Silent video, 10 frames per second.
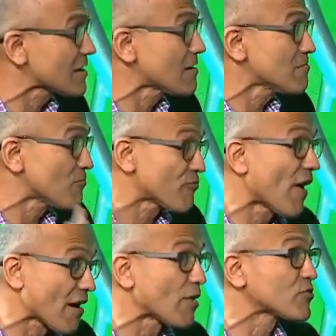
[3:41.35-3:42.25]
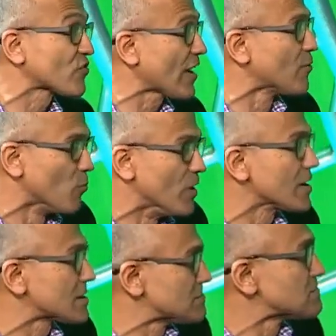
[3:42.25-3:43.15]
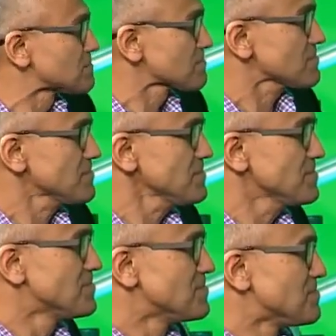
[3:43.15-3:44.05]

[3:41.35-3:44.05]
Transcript: are far outside of work. Right, and